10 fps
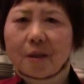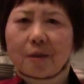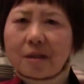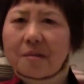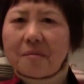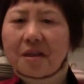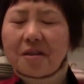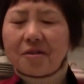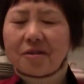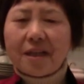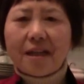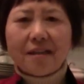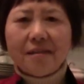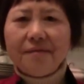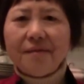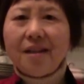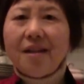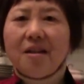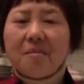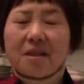little something creative
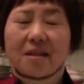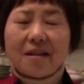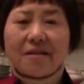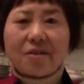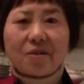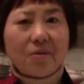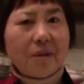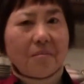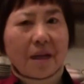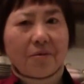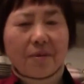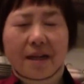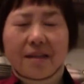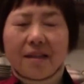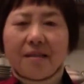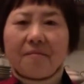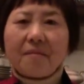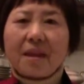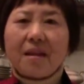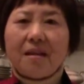besides doing my writing,
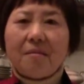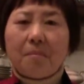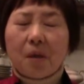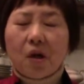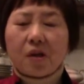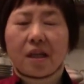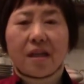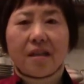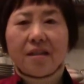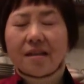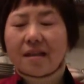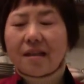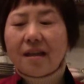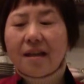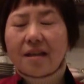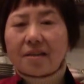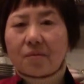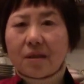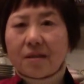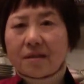blogging, as
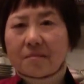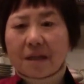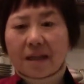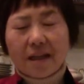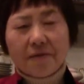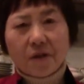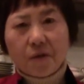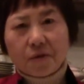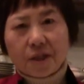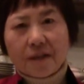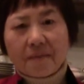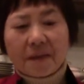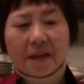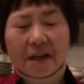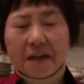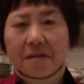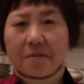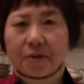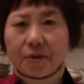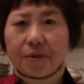well as my life coaching. I am
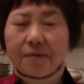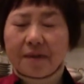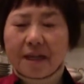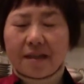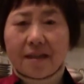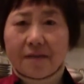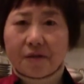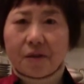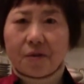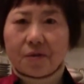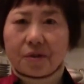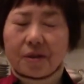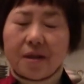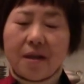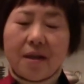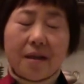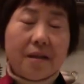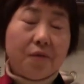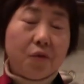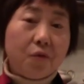a certified life coach.
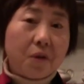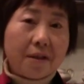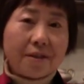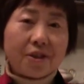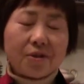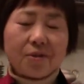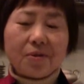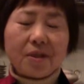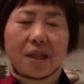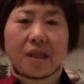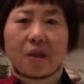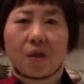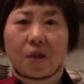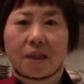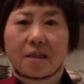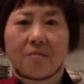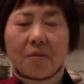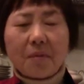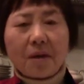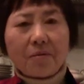And if you want to take a look at some
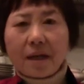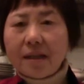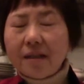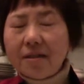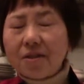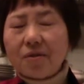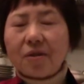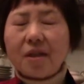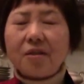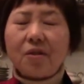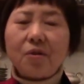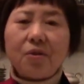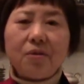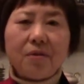of my writings, you can go to